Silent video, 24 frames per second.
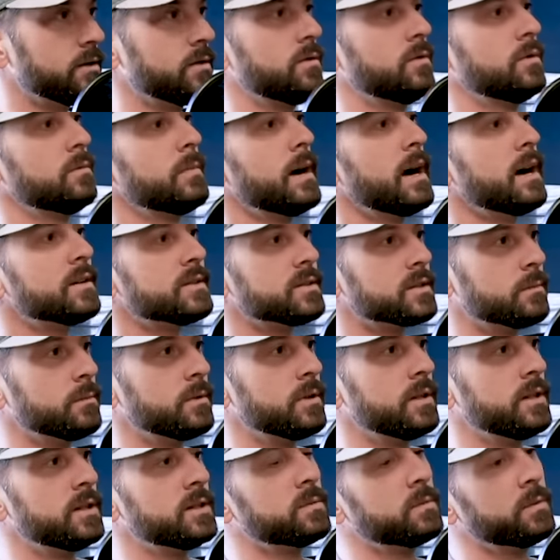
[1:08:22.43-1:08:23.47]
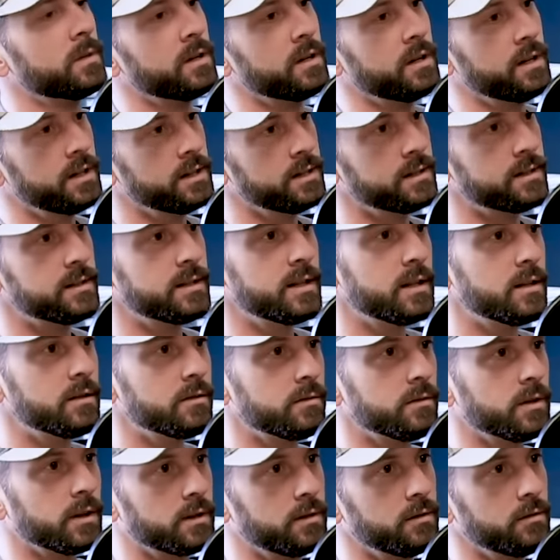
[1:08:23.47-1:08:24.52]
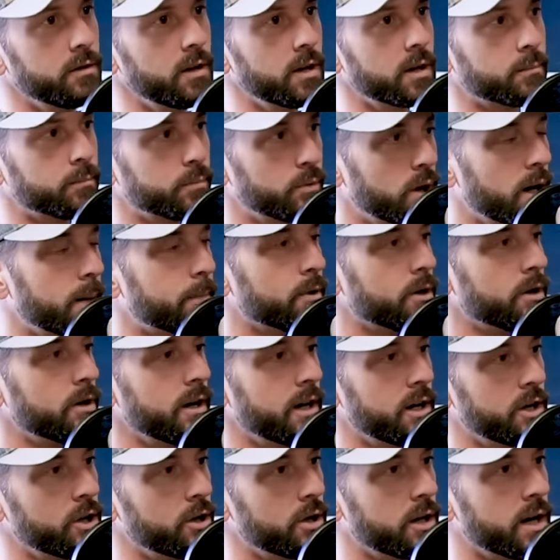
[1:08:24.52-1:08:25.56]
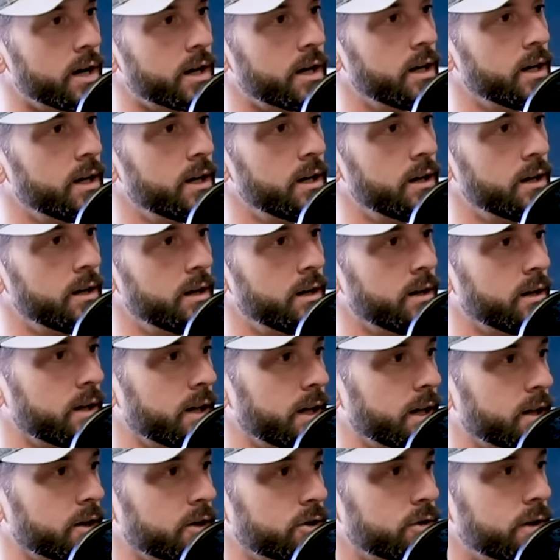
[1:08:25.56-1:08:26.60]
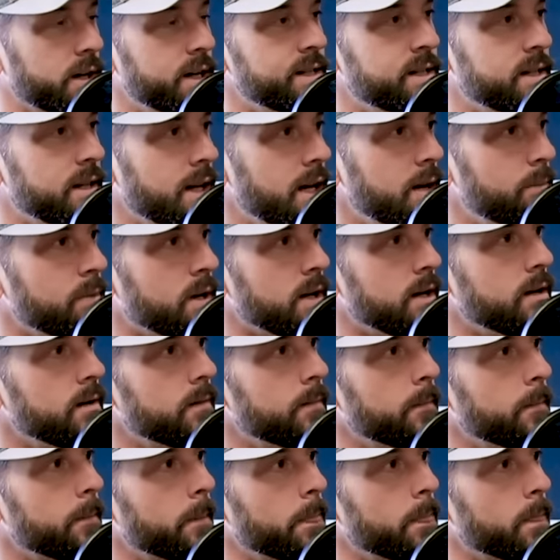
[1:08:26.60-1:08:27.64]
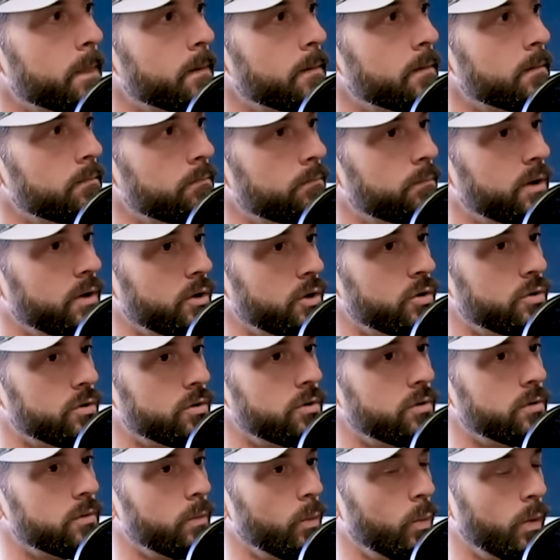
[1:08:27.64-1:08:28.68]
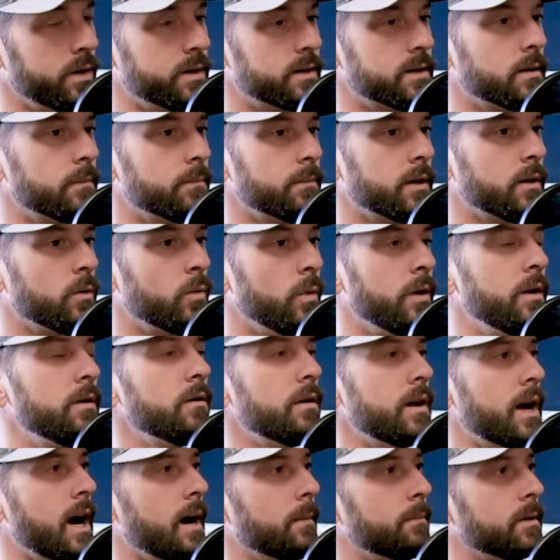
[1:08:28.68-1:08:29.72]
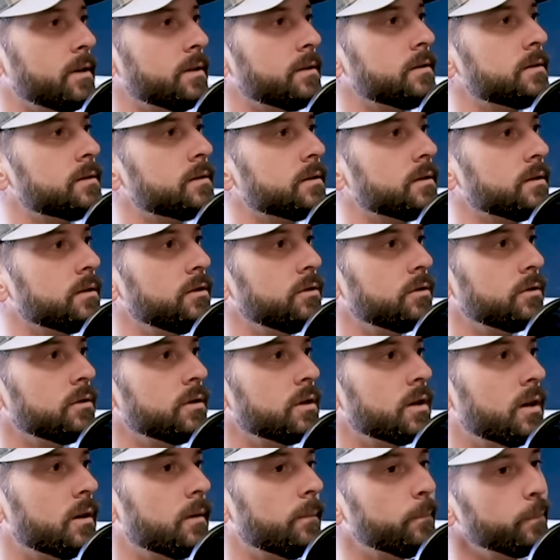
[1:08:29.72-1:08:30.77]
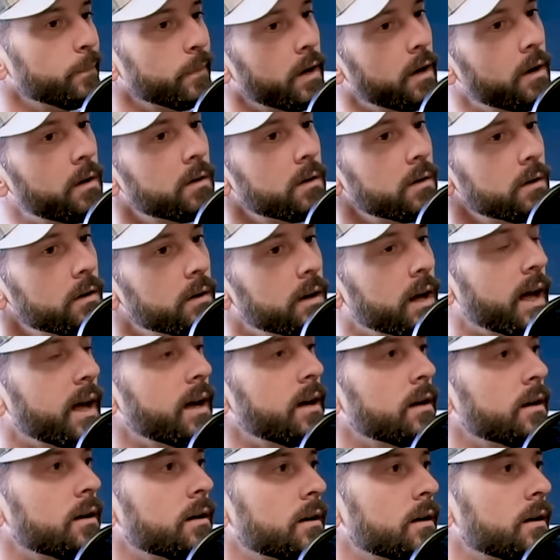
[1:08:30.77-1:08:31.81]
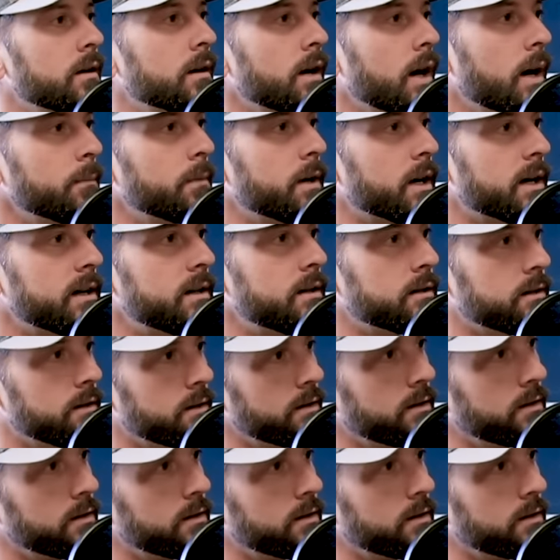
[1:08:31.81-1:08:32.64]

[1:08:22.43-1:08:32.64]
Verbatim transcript: to go about some of this where instead of like you're not a prepper and you're not like a crazy hippie, but when something weird happens, you can go, oh, yeah, okay, I'm good. I'm good.